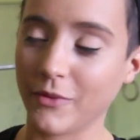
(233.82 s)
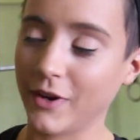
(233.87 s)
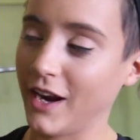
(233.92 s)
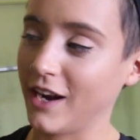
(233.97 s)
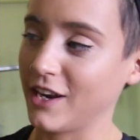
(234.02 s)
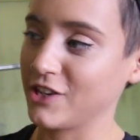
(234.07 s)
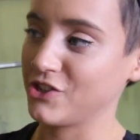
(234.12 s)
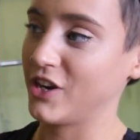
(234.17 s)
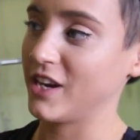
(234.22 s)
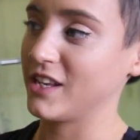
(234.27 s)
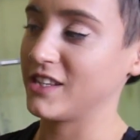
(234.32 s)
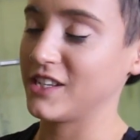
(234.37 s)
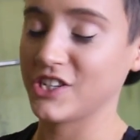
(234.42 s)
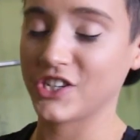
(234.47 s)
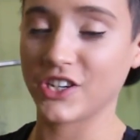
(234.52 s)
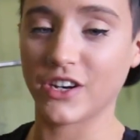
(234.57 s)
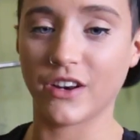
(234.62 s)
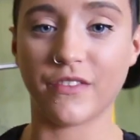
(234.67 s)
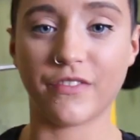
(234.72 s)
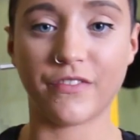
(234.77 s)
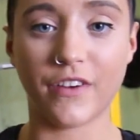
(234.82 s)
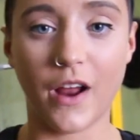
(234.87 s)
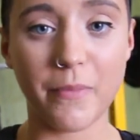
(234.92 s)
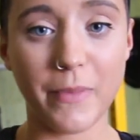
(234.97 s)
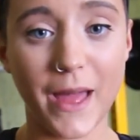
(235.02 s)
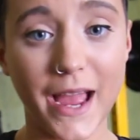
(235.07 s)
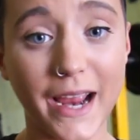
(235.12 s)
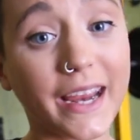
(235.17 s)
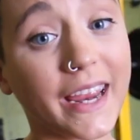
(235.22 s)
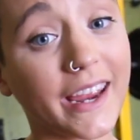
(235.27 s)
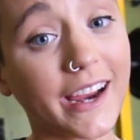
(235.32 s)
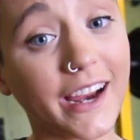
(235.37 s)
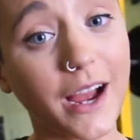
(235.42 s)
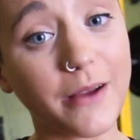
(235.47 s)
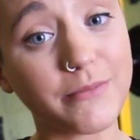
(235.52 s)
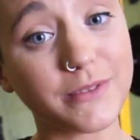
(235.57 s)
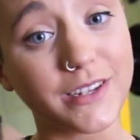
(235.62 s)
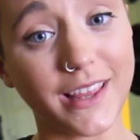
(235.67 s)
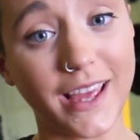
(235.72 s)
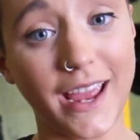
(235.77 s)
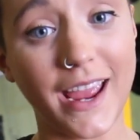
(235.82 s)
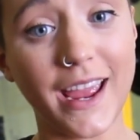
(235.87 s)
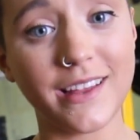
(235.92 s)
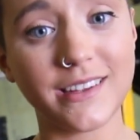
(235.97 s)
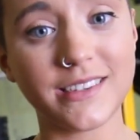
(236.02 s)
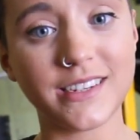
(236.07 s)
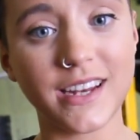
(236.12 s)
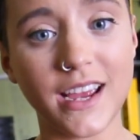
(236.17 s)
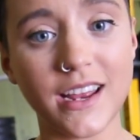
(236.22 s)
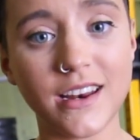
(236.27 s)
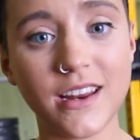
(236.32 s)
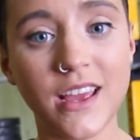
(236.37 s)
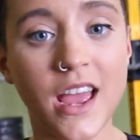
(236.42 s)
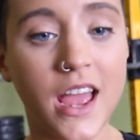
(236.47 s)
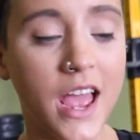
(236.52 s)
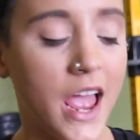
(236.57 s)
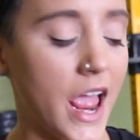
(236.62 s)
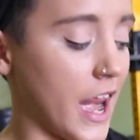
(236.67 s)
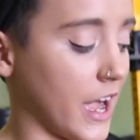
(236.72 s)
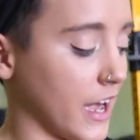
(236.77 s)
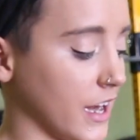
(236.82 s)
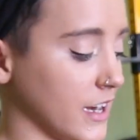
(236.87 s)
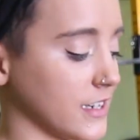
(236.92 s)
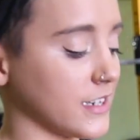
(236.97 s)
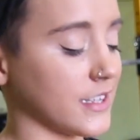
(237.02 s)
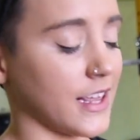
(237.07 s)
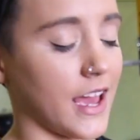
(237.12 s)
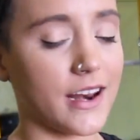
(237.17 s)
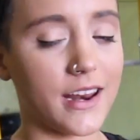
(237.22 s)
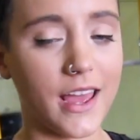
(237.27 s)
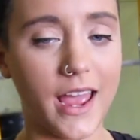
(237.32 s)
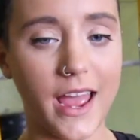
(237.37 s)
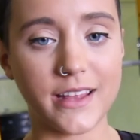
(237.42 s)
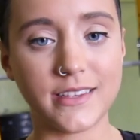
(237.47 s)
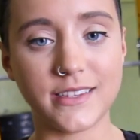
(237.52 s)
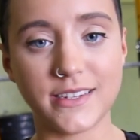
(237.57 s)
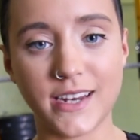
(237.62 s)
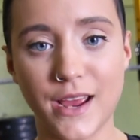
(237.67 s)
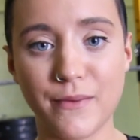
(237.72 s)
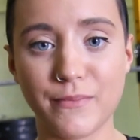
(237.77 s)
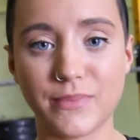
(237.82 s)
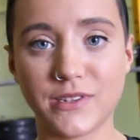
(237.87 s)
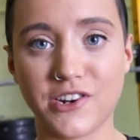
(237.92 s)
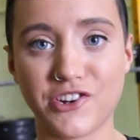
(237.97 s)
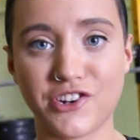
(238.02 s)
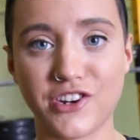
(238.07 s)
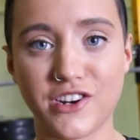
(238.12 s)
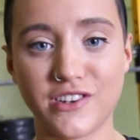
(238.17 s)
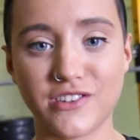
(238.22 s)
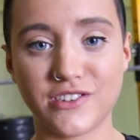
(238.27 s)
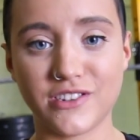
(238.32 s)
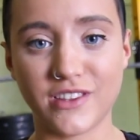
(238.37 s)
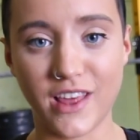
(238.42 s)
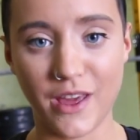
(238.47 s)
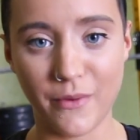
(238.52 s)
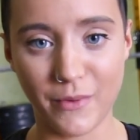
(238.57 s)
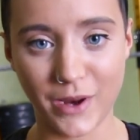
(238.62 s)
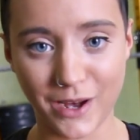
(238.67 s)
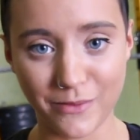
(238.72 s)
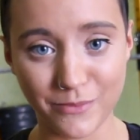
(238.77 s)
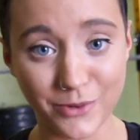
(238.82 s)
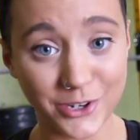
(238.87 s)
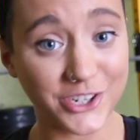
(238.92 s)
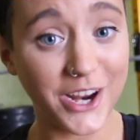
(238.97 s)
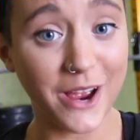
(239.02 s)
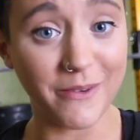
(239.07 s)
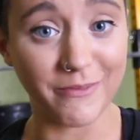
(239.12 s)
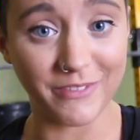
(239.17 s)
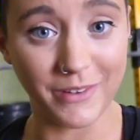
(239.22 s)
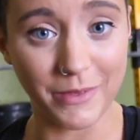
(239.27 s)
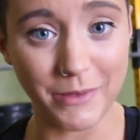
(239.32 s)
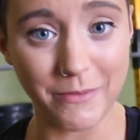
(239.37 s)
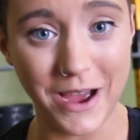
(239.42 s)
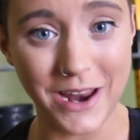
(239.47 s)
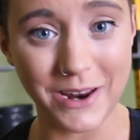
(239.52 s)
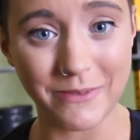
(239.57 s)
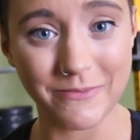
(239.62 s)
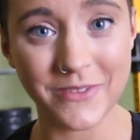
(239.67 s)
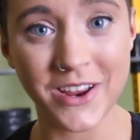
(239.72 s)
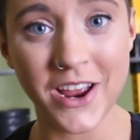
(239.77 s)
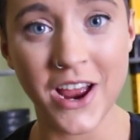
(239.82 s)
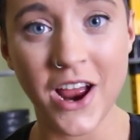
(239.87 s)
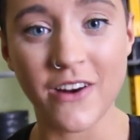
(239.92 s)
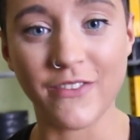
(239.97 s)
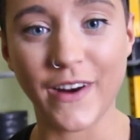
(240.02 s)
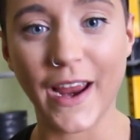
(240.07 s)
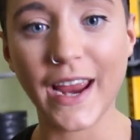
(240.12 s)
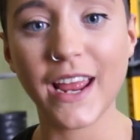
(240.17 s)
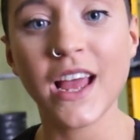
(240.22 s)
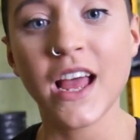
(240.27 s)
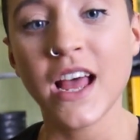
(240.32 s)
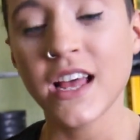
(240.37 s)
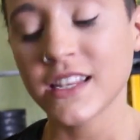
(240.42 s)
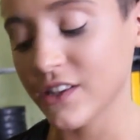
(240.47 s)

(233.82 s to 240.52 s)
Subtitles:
We got to transition from that kick up to the handstand and into that headstand position so that we can push up from the bottom, right?